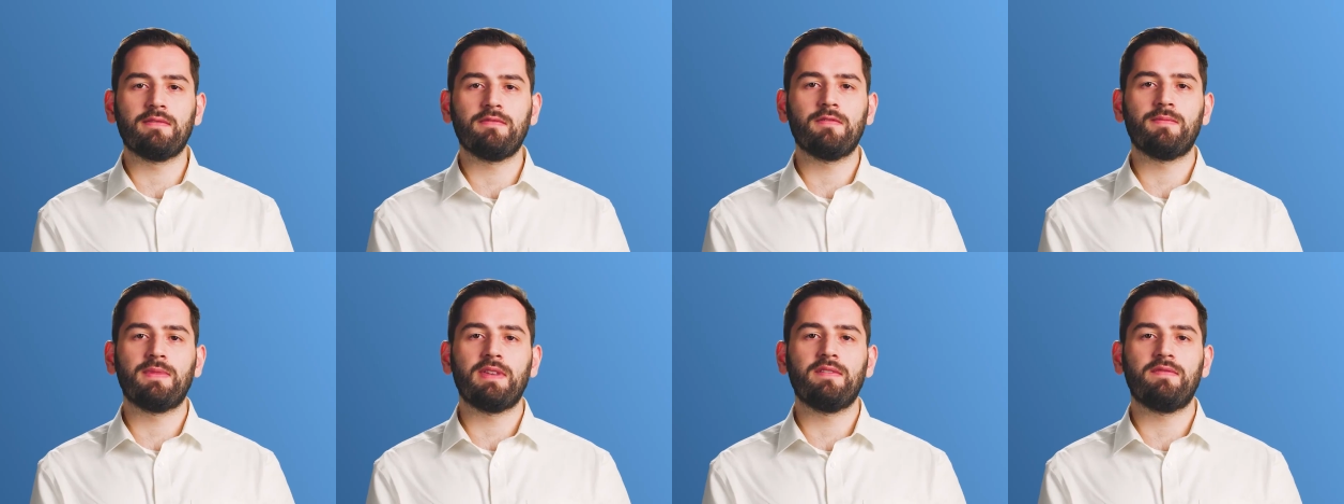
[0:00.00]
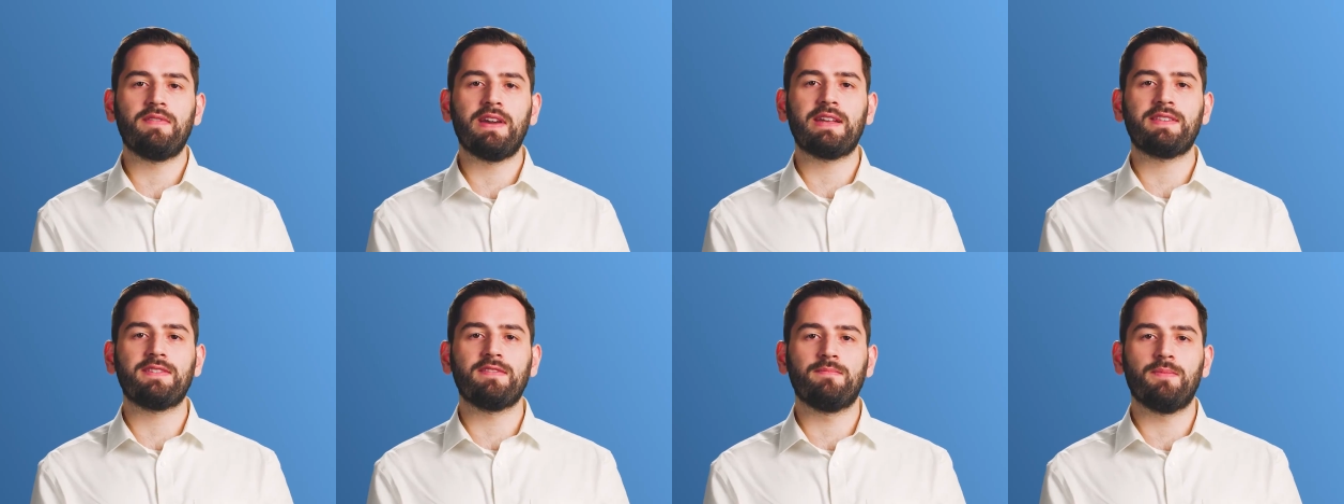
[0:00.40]
from the
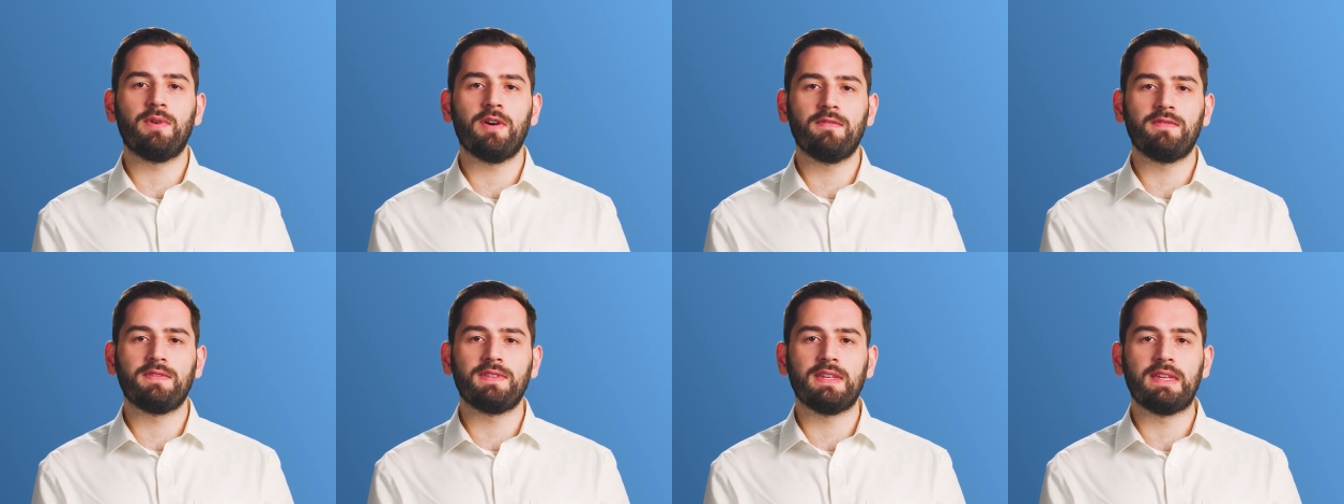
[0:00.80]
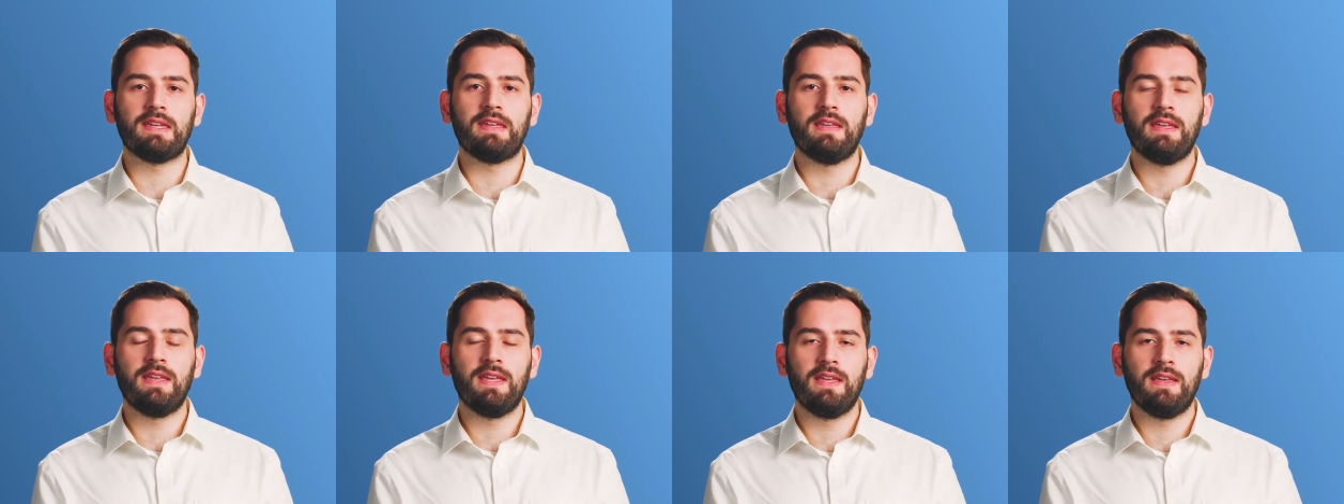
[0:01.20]
effects of poverty,
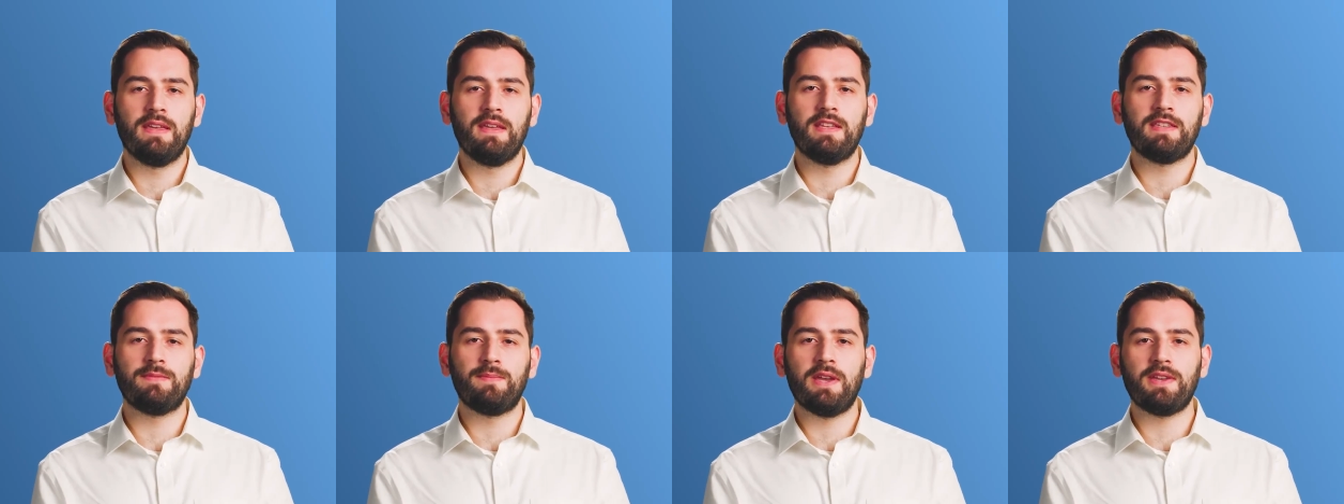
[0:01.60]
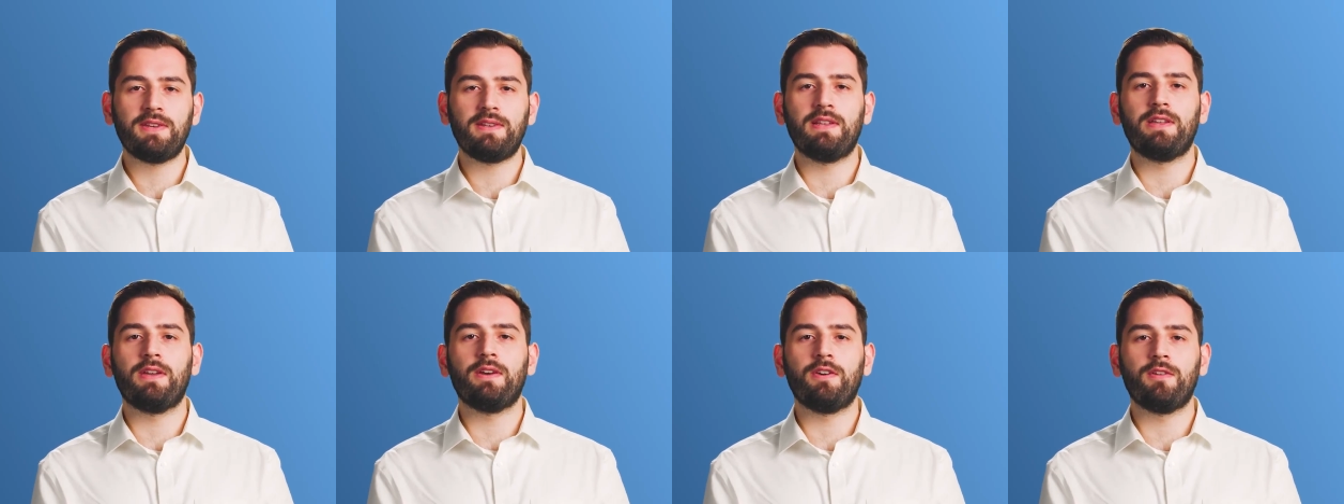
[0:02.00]

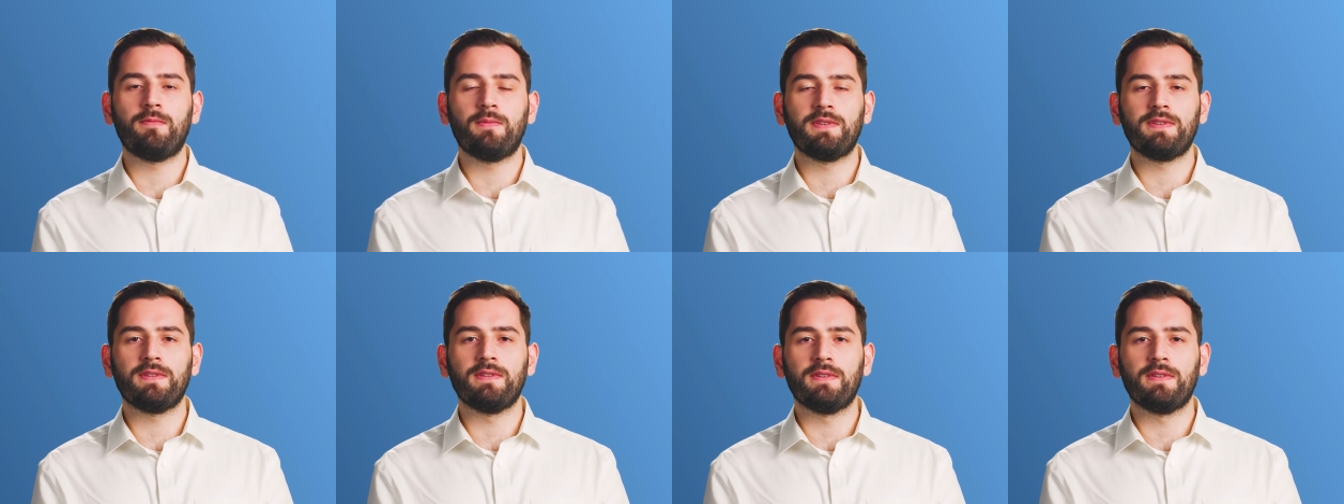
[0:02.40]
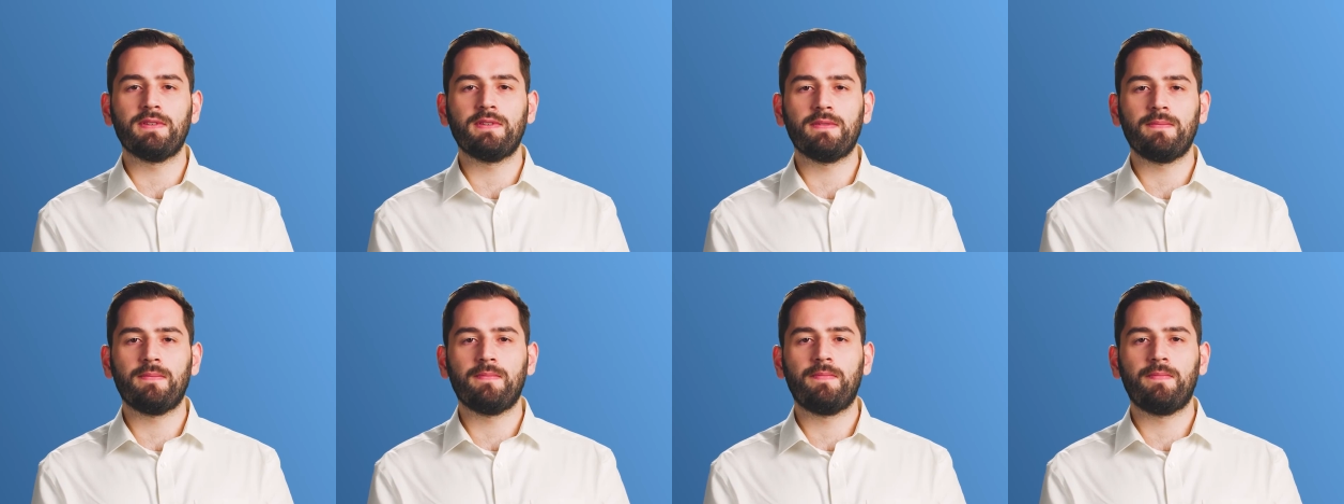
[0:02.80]
especially homelessness.